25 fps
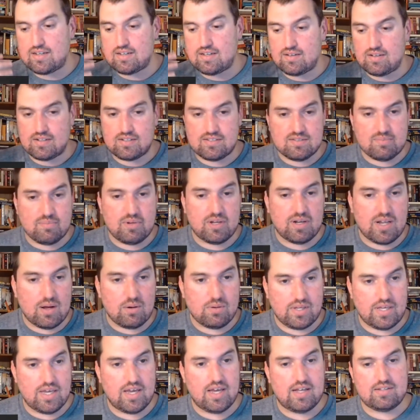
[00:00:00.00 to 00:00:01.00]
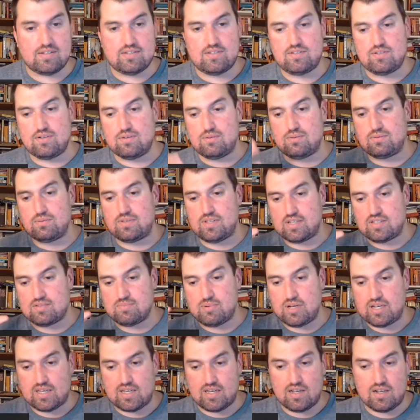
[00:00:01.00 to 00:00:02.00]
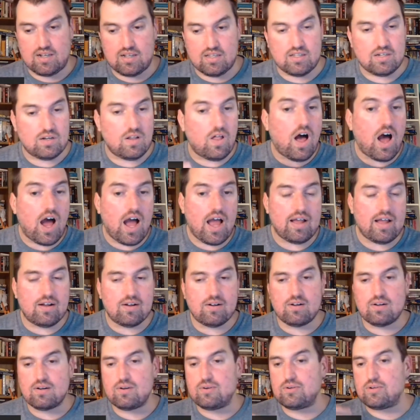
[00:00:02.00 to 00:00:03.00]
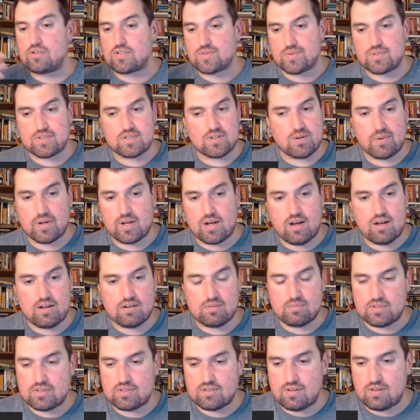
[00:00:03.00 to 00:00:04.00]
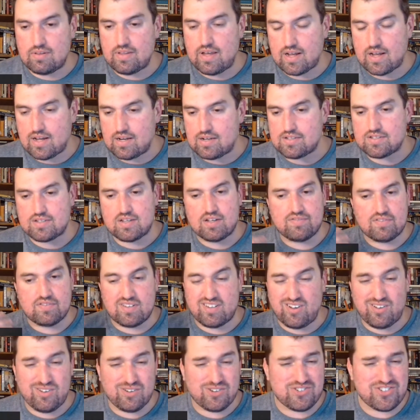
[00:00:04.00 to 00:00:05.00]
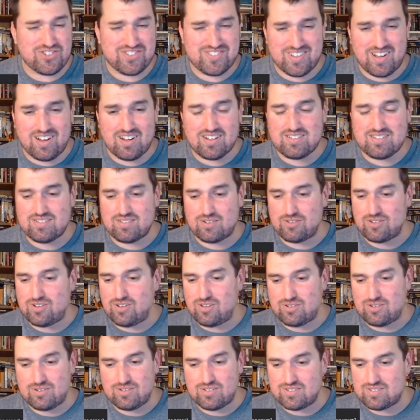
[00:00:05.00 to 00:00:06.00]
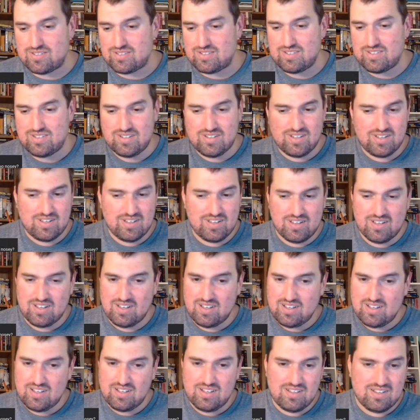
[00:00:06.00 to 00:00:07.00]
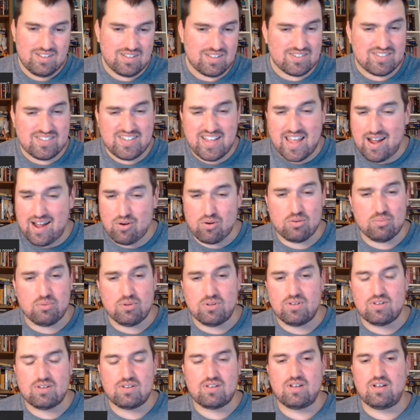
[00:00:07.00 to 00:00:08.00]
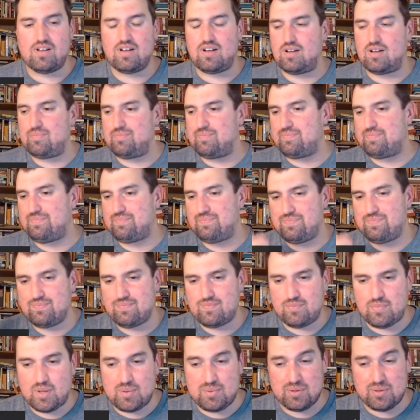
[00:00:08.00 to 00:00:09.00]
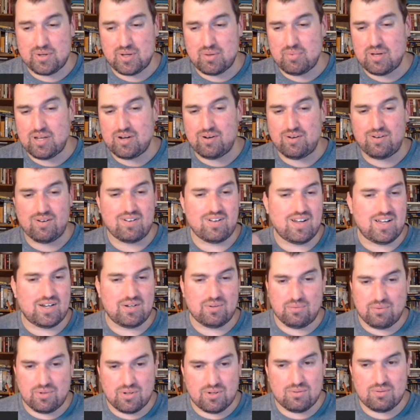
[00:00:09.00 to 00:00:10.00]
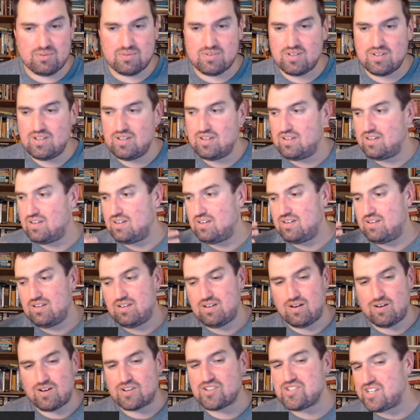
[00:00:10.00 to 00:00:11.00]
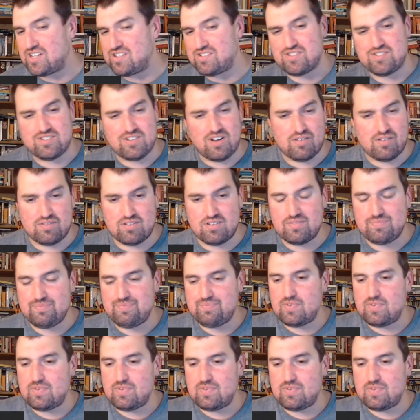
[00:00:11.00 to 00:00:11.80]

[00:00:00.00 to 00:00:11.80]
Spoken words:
It's a bit out yet, so things might get a little higher. Who knows what's going on with all that kind of stuff. The dollar sucks. Our dollar is terrible. Maybe it'll get better. I don't know. Our exchange is awful.